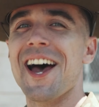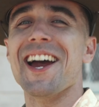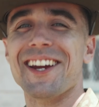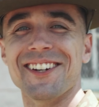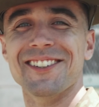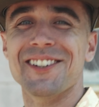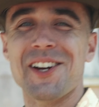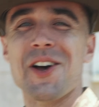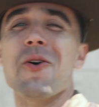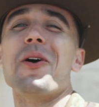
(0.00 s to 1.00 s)
Hey,
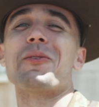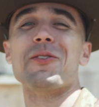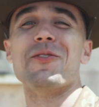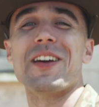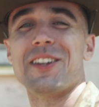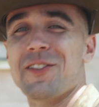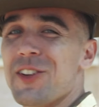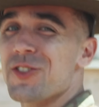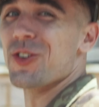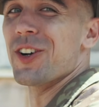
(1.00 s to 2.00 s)
welcome to Vet
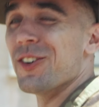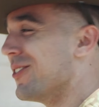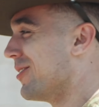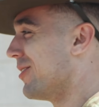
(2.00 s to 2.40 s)
TV's Drill.